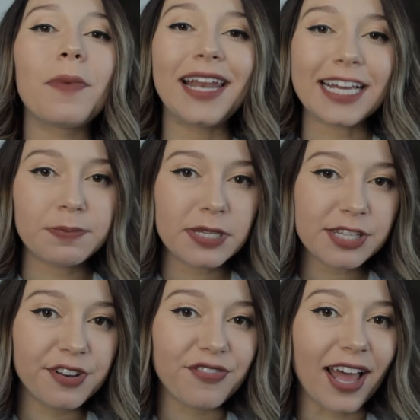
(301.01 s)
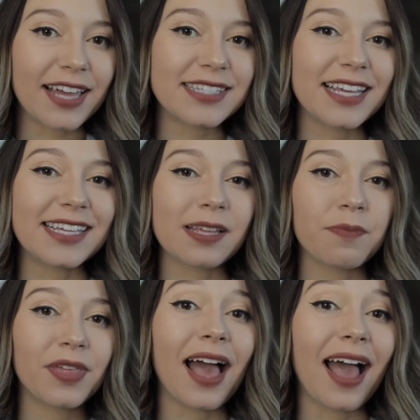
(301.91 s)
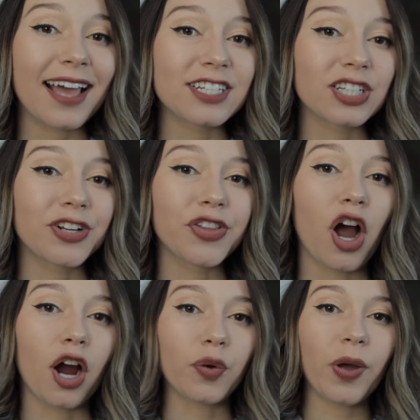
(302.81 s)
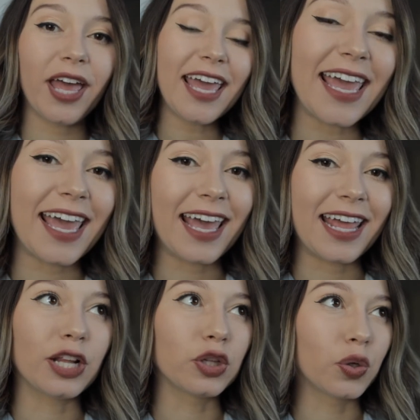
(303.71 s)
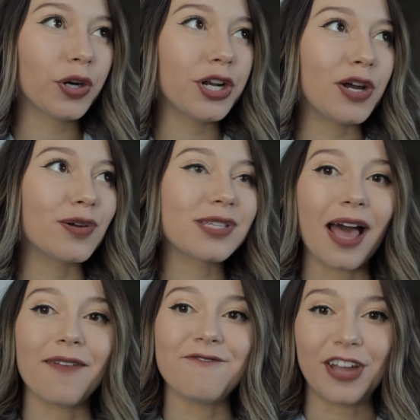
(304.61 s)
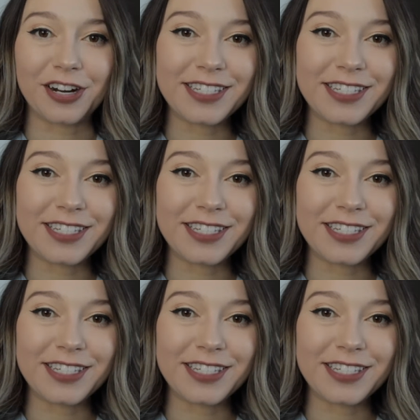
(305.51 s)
my next piece of advice is something I had to learn the hard way, and Lord knows I'm very